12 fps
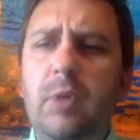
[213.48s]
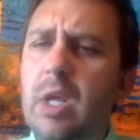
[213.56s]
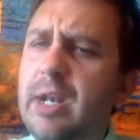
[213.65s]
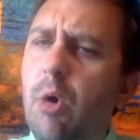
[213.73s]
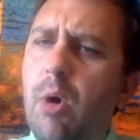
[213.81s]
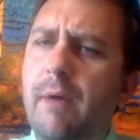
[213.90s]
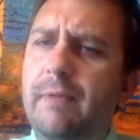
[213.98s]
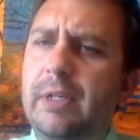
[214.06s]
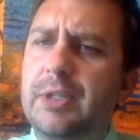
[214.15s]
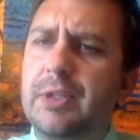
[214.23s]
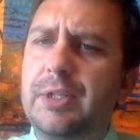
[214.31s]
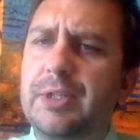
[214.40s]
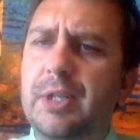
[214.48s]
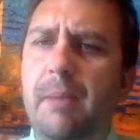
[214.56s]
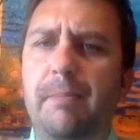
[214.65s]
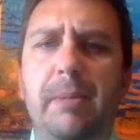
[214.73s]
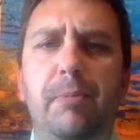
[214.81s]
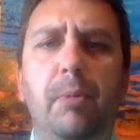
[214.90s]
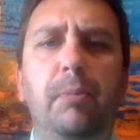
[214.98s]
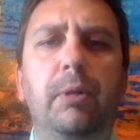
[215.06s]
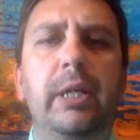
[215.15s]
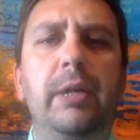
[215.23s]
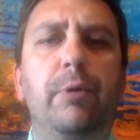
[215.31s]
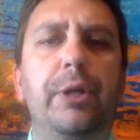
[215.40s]
Now, obviously, some people
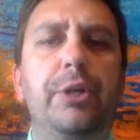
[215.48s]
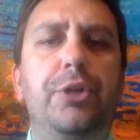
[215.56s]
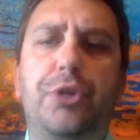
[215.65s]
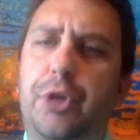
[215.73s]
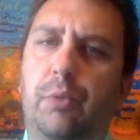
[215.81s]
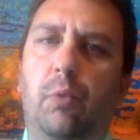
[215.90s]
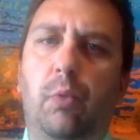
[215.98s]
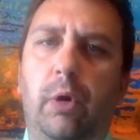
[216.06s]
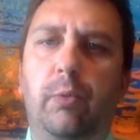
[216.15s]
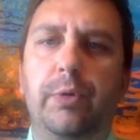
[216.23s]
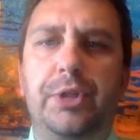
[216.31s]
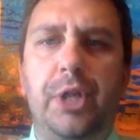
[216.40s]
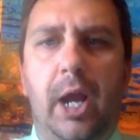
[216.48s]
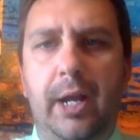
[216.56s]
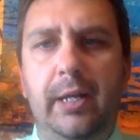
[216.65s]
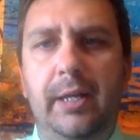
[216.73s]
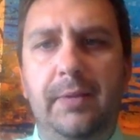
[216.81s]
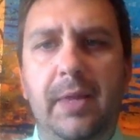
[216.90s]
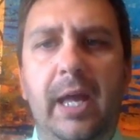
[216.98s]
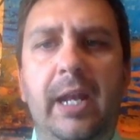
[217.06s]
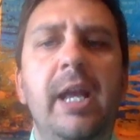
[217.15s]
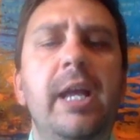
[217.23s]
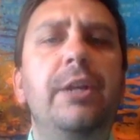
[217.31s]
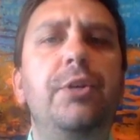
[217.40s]
believe we shouldn't work with China, and that
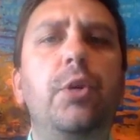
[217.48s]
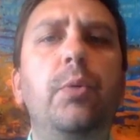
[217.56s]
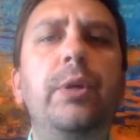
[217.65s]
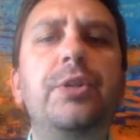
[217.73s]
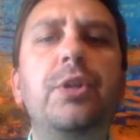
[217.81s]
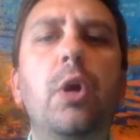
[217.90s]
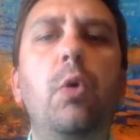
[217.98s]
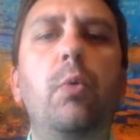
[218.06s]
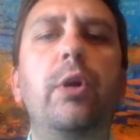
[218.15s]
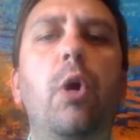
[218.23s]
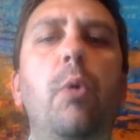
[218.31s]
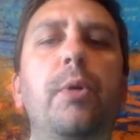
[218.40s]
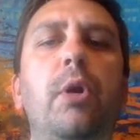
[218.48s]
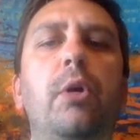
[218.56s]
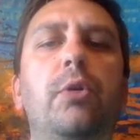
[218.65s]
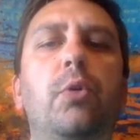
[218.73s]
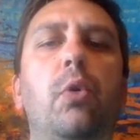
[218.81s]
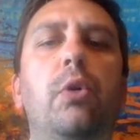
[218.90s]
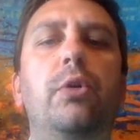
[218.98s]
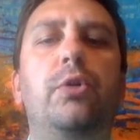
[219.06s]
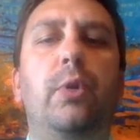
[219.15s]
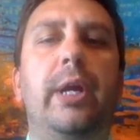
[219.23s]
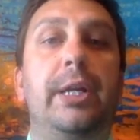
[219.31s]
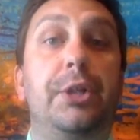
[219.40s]
in doing so, we open our door
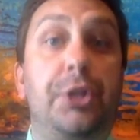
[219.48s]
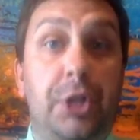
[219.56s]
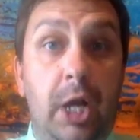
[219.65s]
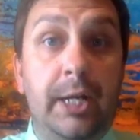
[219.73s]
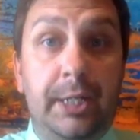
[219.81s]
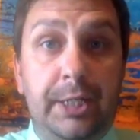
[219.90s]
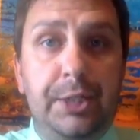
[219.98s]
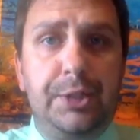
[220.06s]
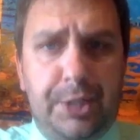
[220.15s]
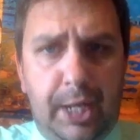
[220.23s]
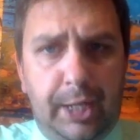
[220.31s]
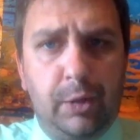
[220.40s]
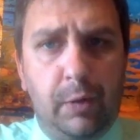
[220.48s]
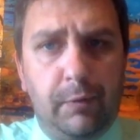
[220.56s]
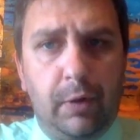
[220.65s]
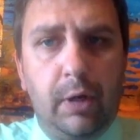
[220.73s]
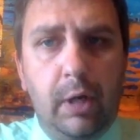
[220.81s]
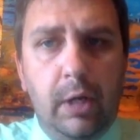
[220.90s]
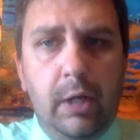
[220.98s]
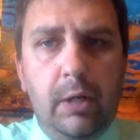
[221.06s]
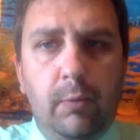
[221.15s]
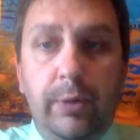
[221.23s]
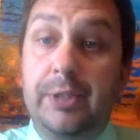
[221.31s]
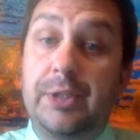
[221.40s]
to a Chinese takeover.
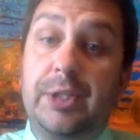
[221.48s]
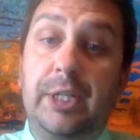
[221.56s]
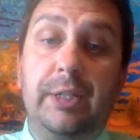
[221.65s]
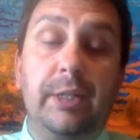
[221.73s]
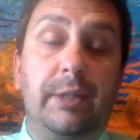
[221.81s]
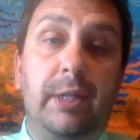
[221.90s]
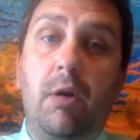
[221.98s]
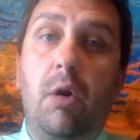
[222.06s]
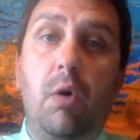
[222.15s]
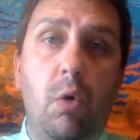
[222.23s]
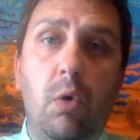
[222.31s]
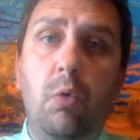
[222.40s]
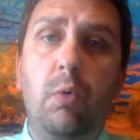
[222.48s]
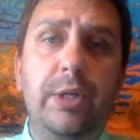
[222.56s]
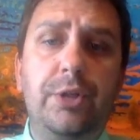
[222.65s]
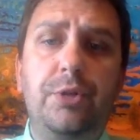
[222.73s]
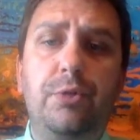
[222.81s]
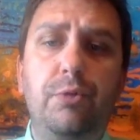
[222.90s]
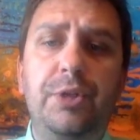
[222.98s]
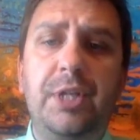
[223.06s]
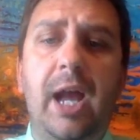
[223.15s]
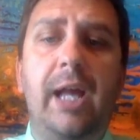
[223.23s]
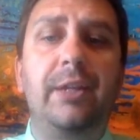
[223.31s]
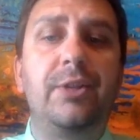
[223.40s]
We can see that there are always 2
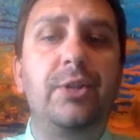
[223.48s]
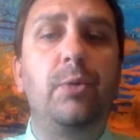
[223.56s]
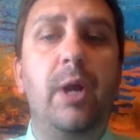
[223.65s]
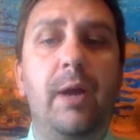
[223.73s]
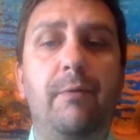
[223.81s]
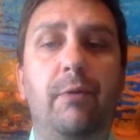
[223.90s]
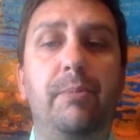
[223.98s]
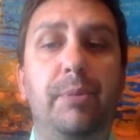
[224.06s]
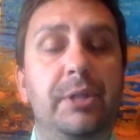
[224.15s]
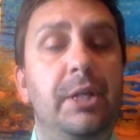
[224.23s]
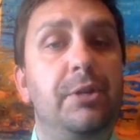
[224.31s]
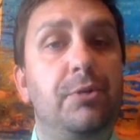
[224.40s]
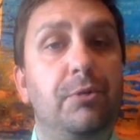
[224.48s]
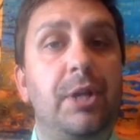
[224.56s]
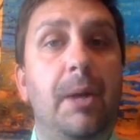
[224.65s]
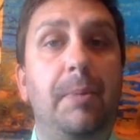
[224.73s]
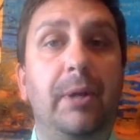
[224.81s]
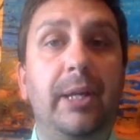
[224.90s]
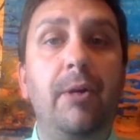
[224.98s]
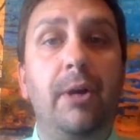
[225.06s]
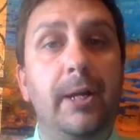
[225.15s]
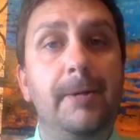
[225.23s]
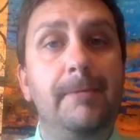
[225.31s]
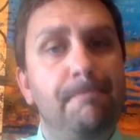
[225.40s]
sides to every potential topic
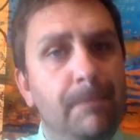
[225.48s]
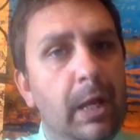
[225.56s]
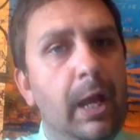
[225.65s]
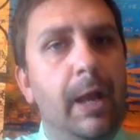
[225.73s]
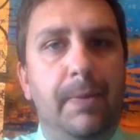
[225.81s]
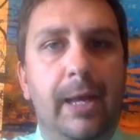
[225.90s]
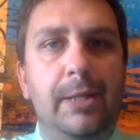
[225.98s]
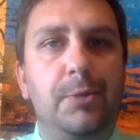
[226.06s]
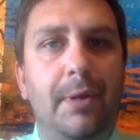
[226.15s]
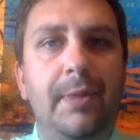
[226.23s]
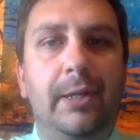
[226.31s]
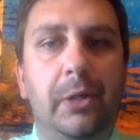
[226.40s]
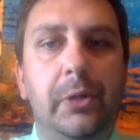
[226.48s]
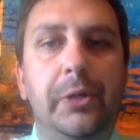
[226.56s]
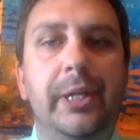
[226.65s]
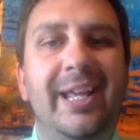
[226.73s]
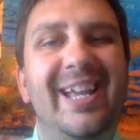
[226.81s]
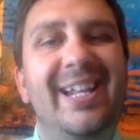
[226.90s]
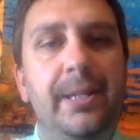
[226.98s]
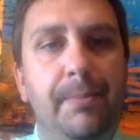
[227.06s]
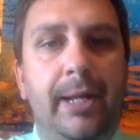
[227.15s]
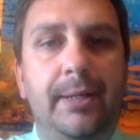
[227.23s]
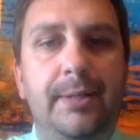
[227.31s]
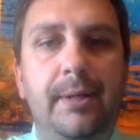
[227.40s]
area, and that's why they call it a
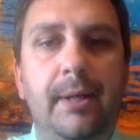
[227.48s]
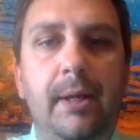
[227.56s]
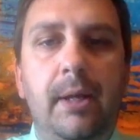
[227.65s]
debate.